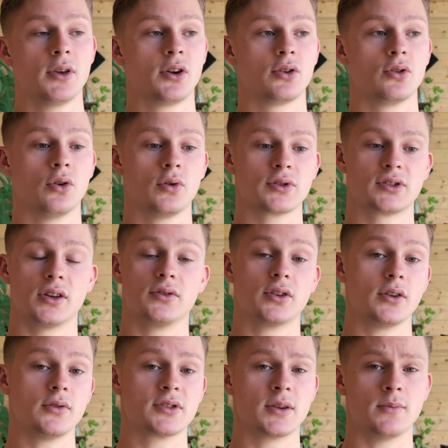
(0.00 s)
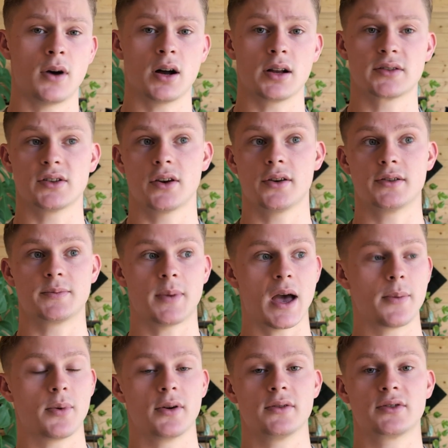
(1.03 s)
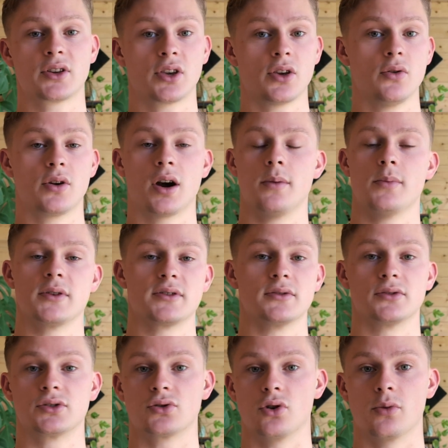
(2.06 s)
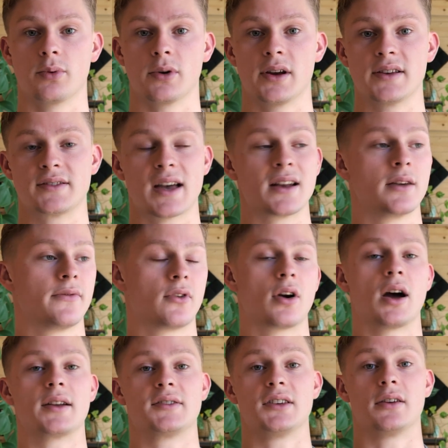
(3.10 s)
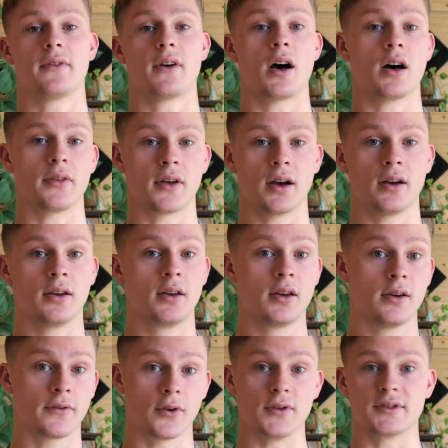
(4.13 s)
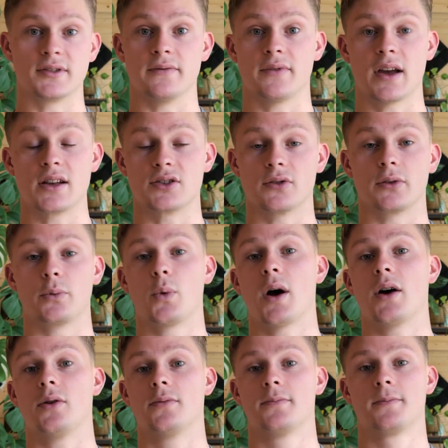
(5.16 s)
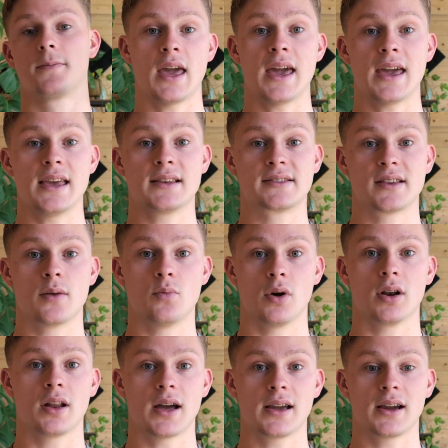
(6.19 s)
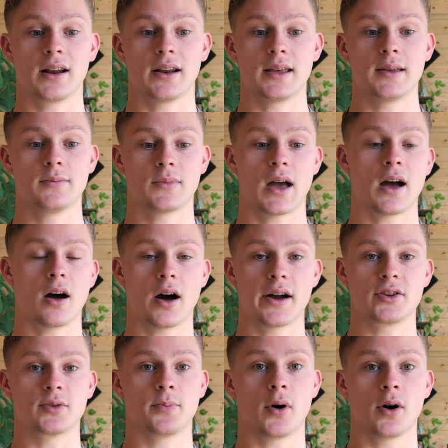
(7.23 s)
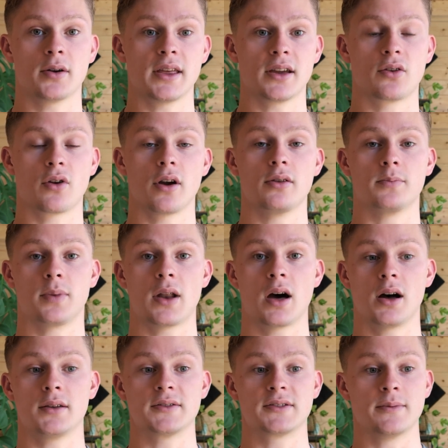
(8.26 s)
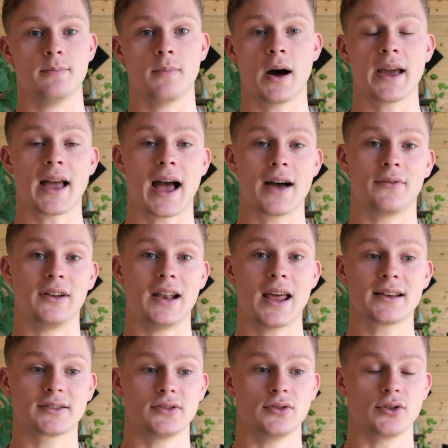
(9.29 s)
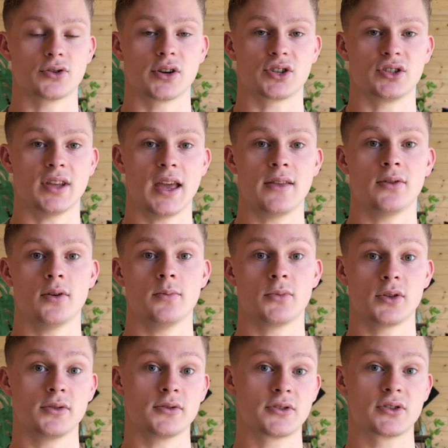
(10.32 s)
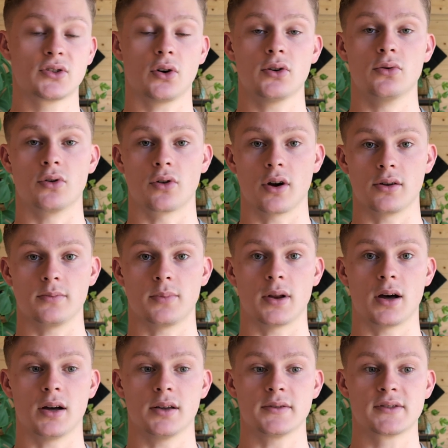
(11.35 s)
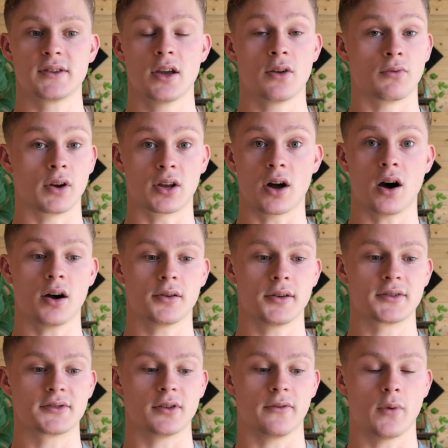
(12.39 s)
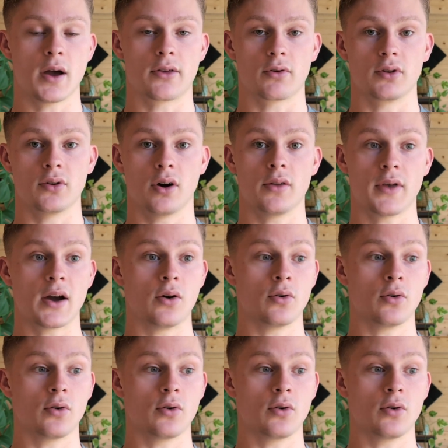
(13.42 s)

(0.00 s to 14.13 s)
but you can also do tomatoes, peppers, cucumbers, and strawberries, and a variety of other fruits and veg as well. It is somewhat likely that hydroponic grown plants might have less nutrition in them than soil grown plants, regardless of whether or not they're